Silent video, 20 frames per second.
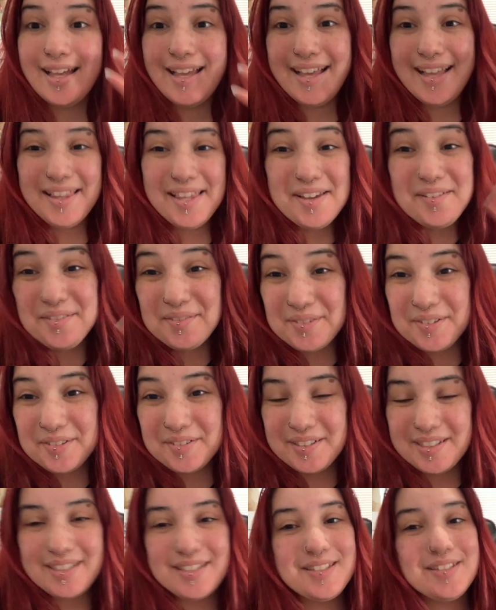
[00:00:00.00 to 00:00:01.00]
Hello
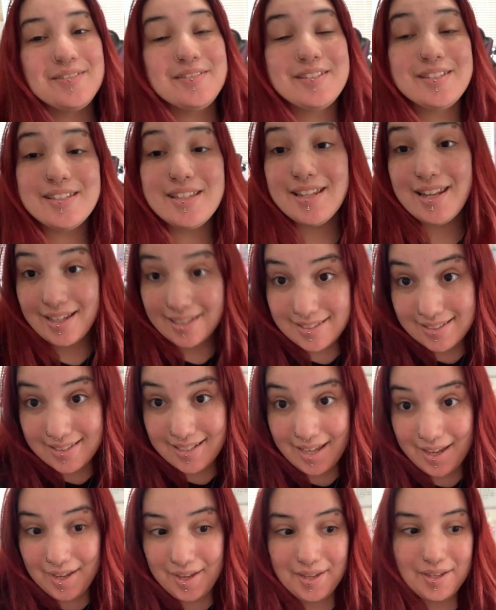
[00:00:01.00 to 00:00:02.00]
everyone, so it's the next
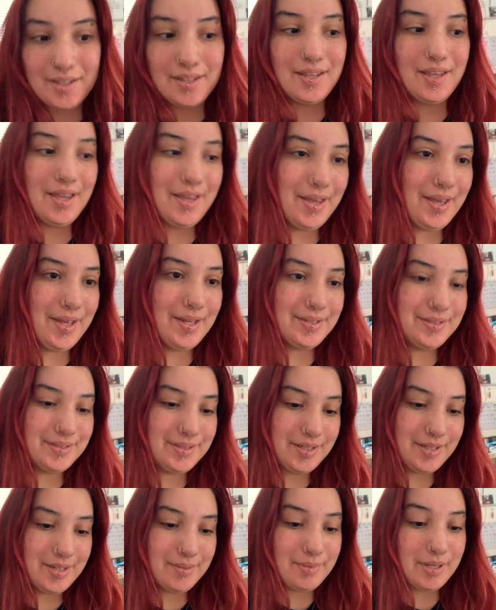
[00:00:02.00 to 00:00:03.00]
day and
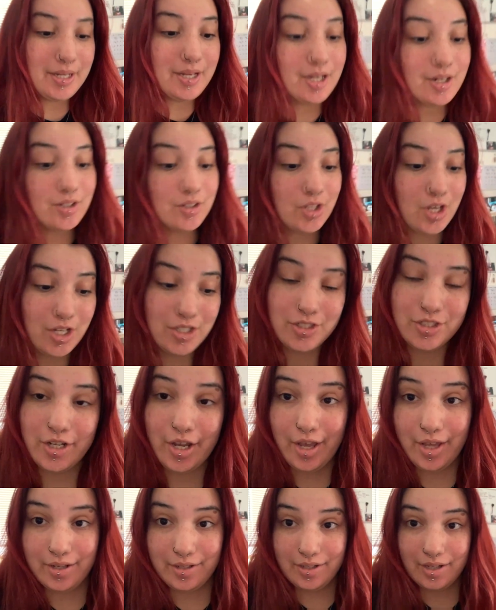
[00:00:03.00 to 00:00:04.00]
I got a lot
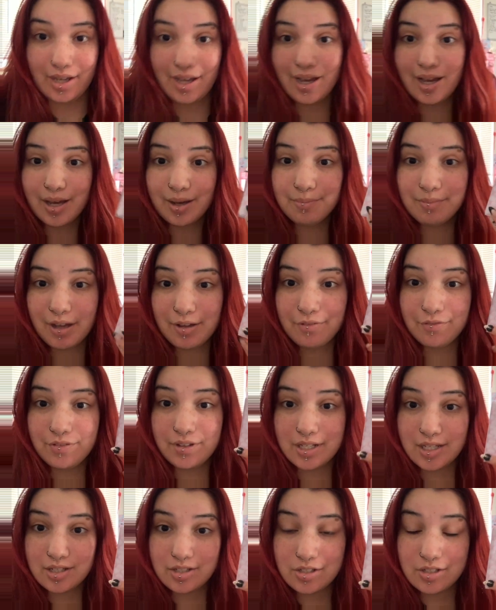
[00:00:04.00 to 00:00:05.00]
done. I
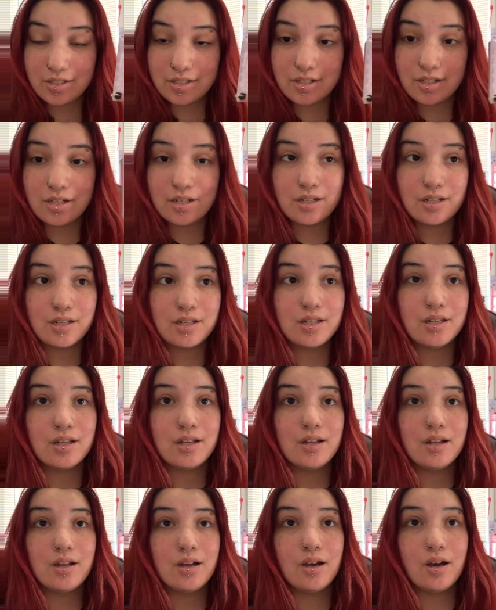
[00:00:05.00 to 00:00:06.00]
finished
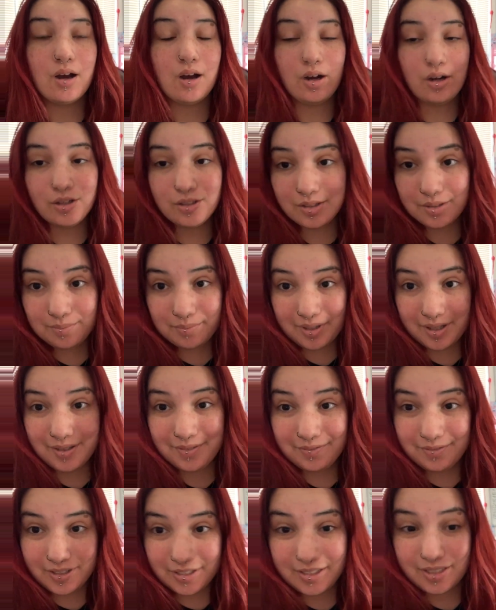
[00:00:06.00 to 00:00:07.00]
all of my
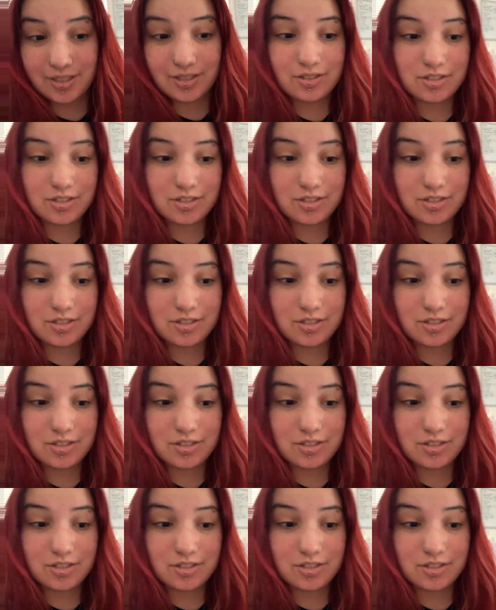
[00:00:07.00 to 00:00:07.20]
fucking